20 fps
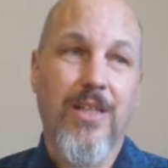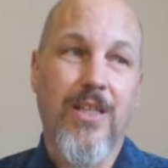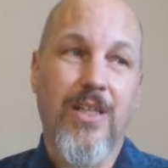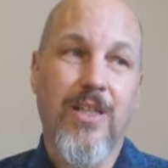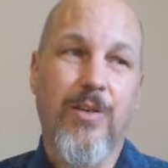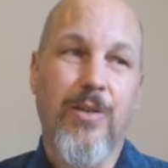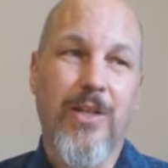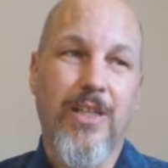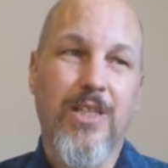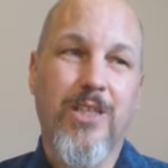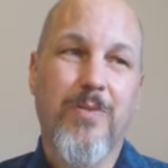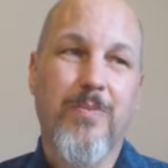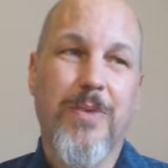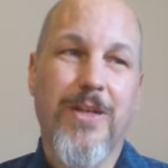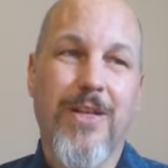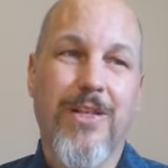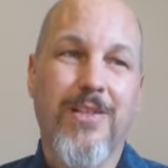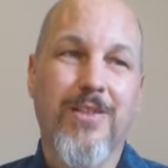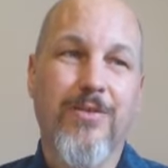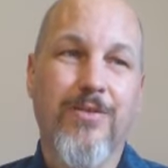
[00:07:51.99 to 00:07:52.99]
You know,
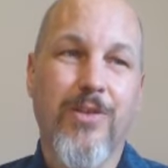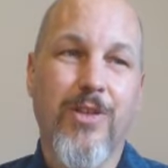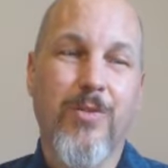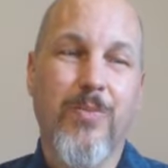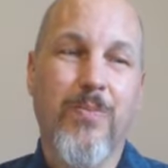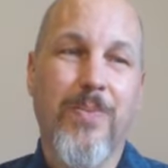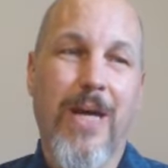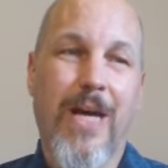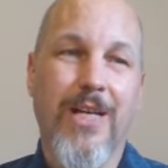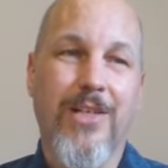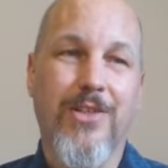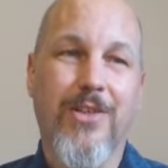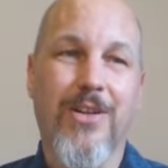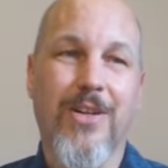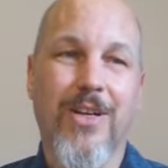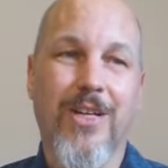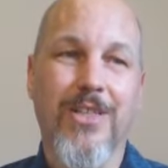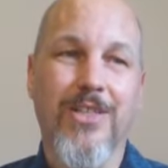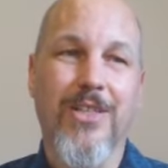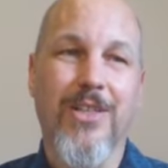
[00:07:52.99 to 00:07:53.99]
expect a few
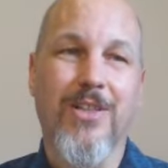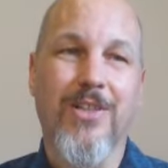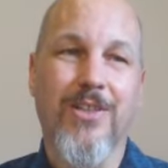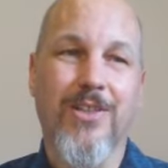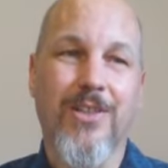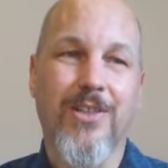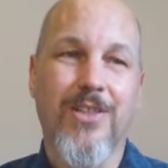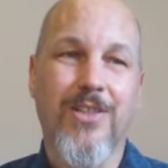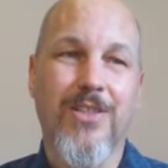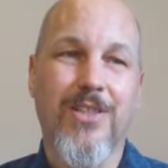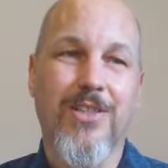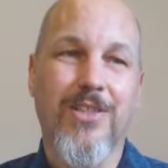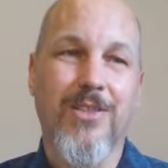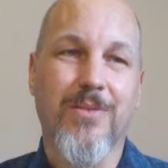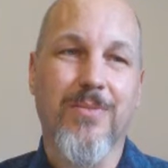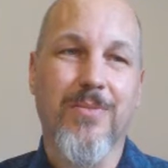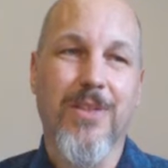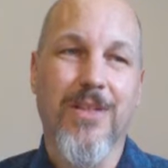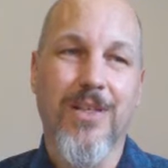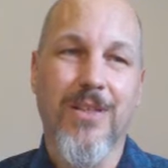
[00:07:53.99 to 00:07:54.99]
patronizing looks and
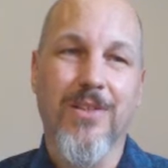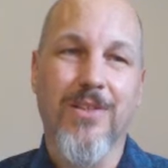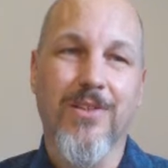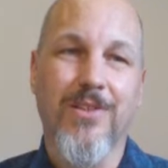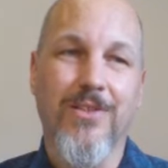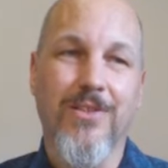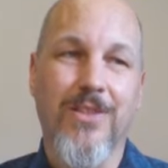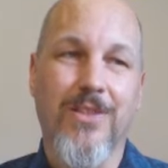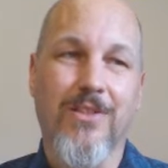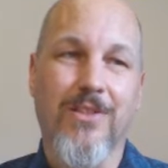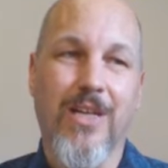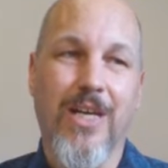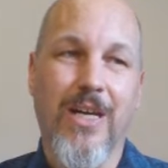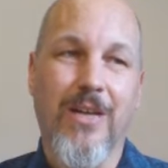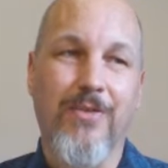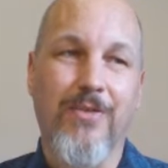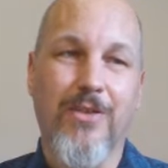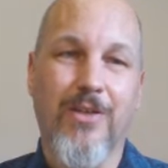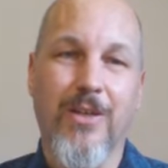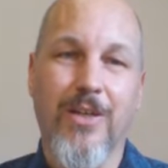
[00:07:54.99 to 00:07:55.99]
some giggles and
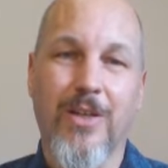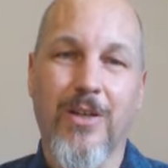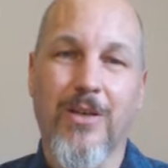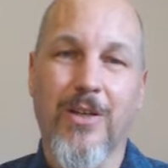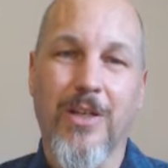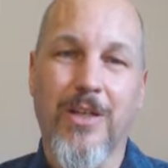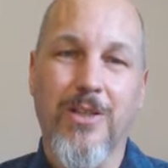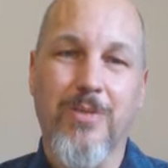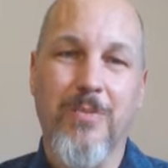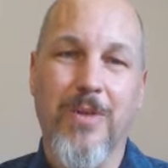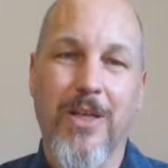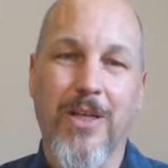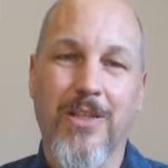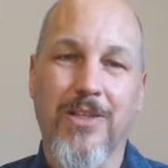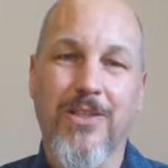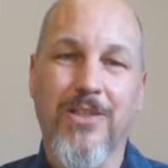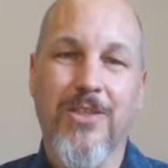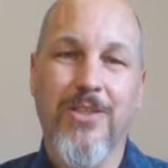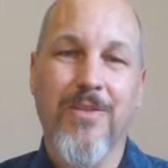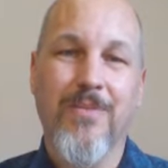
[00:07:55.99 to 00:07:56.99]
laughter at your
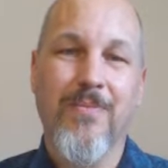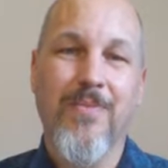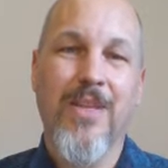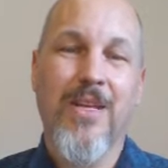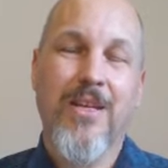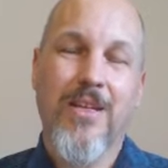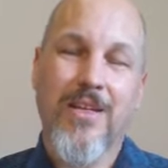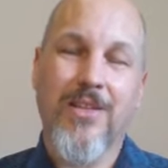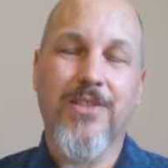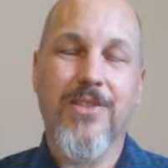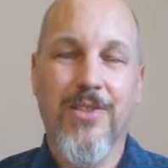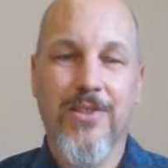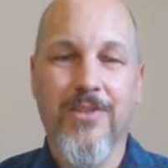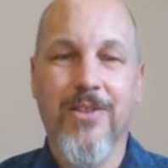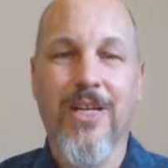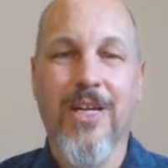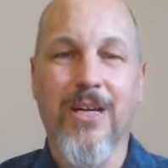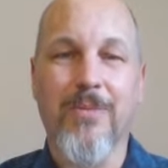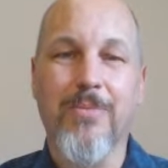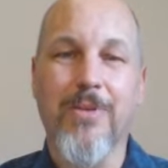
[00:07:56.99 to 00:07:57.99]
expense, because it'll
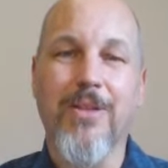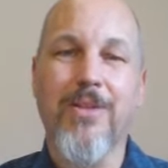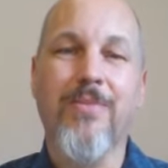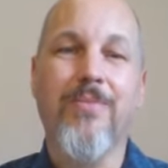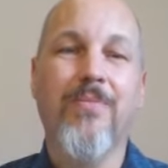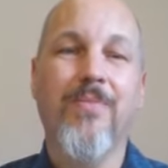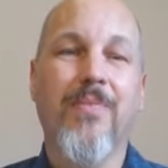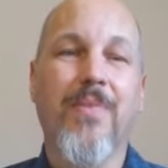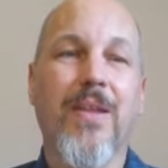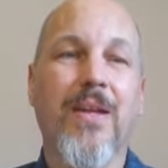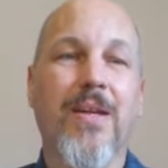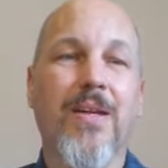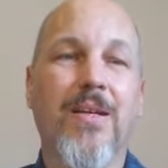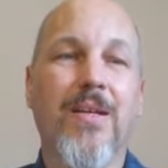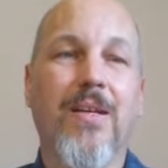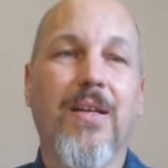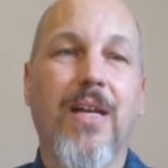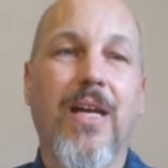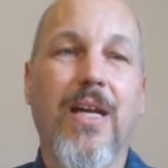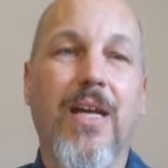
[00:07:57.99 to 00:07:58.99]
happen.
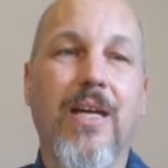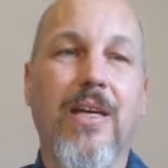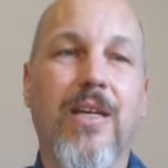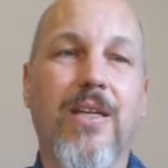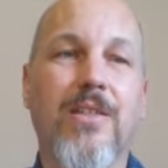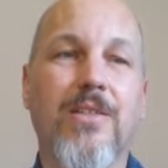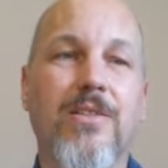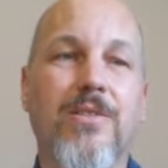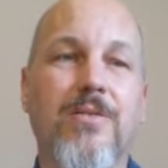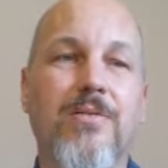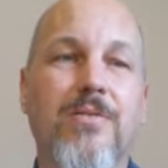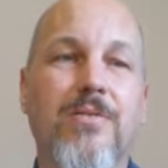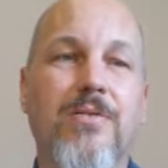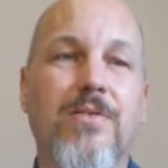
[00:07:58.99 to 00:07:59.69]
And